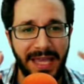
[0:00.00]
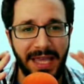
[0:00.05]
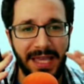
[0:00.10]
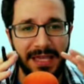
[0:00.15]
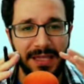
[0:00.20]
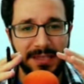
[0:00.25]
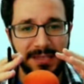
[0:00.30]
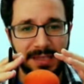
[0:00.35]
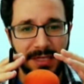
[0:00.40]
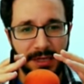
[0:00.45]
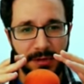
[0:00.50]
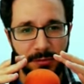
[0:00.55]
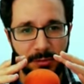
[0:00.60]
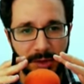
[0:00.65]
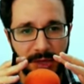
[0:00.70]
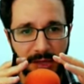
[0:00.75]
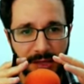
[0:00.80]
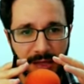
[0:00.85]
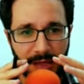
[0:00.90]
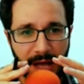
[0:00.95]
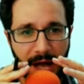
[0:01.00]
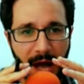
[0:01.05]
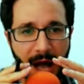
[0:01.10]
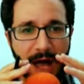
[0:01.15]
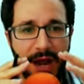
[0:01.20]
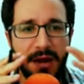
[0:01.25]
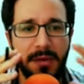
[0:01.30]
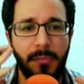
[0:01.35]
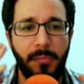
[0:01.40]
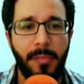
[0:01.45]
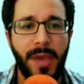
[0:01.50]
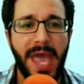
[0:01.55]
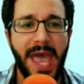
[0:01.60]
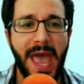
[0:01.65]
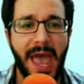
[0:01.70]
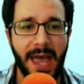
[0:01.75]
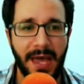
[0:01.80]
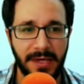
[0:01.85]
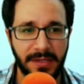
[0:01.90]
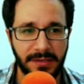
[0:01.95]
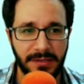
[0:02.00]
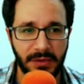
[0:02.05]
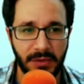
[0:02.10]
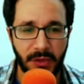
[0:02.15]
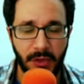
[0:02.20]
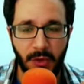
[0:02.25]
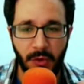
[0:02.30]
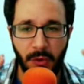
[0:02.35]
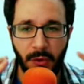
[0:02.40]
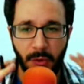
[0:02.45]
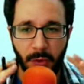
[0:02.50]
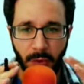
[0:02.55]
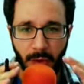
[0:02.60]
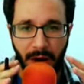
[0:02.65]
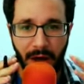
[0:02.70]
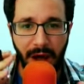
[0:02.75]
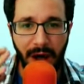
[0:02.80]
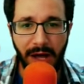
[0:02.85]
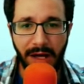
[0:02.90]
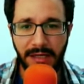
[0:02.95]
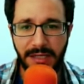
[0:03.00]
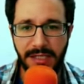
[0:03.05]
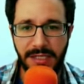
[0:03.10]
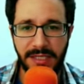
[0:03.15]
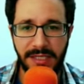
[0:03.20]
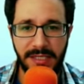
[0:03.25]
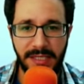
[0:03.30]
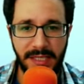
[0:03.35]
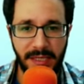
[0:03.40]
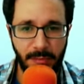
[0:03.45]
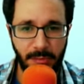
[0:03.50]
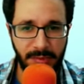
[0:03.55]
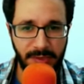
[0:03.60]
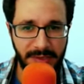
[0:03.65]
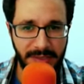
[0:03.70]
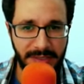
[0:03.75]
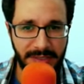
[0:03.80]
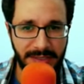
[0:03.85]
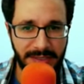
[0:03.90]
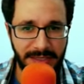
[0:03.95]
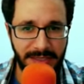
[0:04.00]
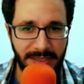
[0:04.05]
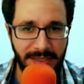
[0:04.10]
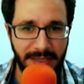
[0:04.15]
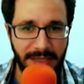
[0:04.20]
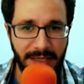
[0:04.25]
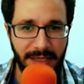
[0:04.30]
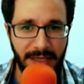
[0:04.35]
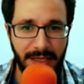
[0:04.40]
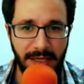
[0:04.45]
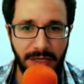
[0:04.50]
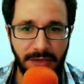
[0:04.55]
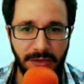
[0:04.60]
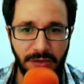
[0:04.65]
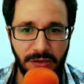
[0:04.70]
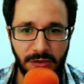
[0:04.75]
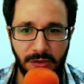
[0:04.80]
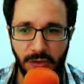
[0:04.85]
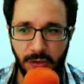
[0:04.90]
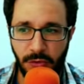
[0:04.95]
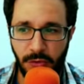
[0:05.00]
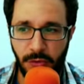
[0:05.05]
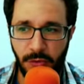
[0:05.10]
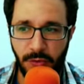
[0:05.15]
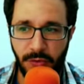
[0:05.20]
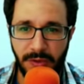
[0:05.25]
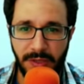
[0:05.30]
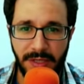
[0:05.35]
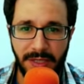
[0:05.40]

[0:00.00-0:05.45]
it can be unpacked or unzipped into